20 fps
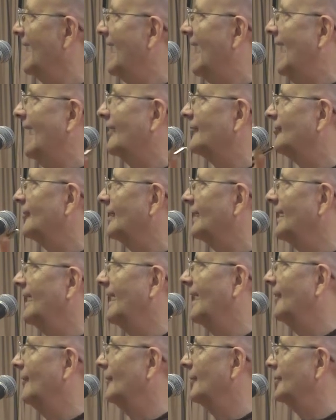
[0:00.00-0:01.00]
Actually,
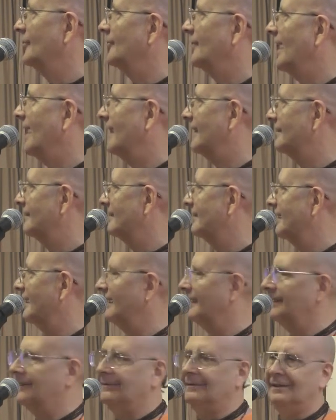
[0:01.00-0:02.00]
I always had
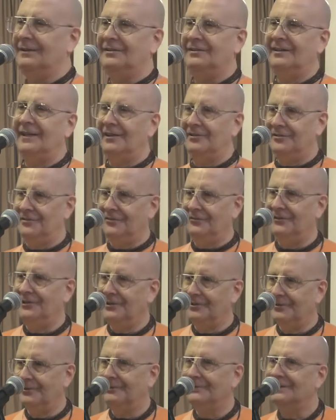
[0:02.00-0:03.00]
intense
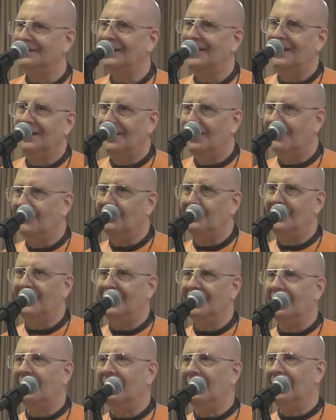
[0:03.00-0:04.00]
fear of
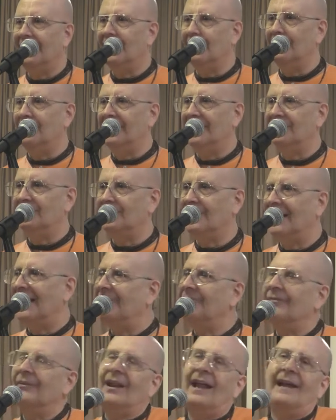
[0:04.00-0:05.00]
being on airplanes, but I
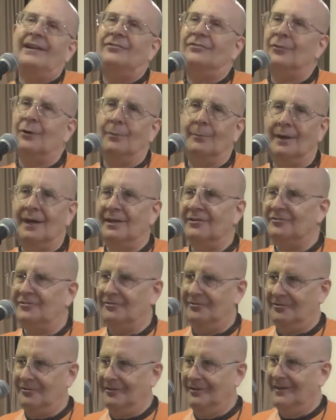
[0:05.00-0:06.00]
fly so
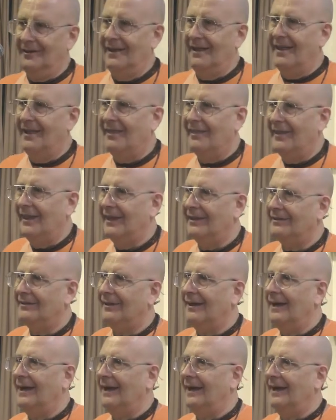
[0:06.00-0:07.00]
much that
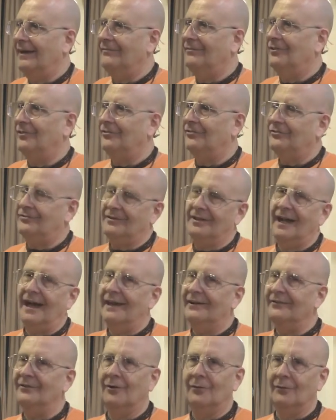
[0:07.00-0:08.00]
I've just
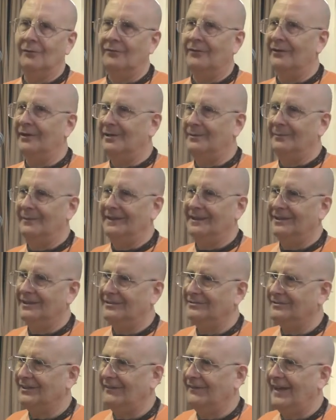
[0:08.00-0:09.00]
gotten over it
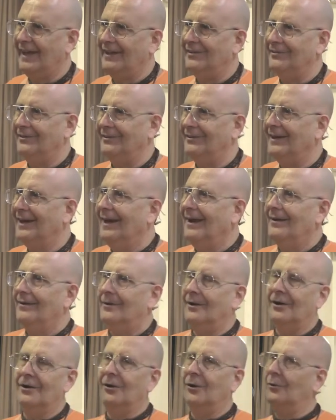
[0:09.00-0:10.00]
because I've had to
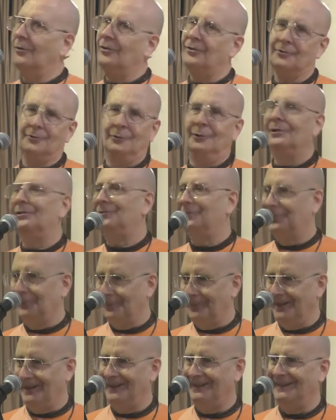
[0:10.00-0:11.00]
go through it so
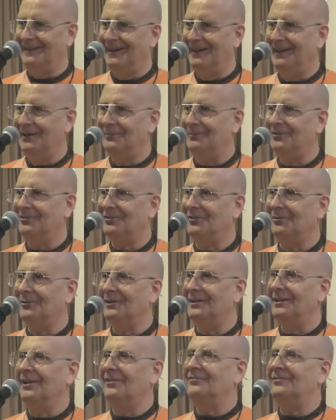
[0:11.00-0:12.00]
many times, so
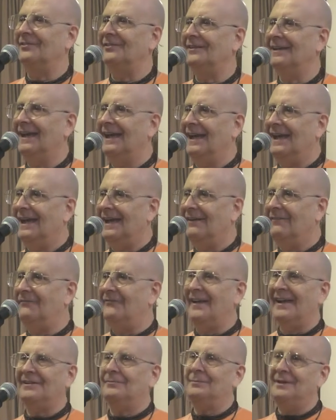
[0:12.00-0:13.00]
it doesn't
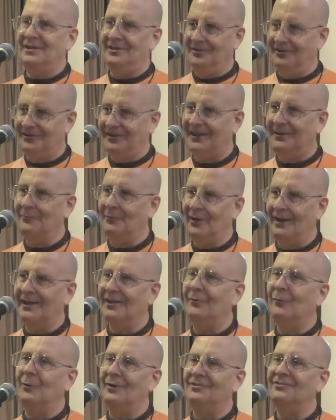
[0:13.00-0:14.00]
affect me the same way
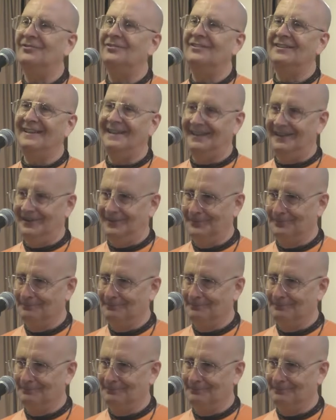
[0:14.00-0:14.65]
it once did.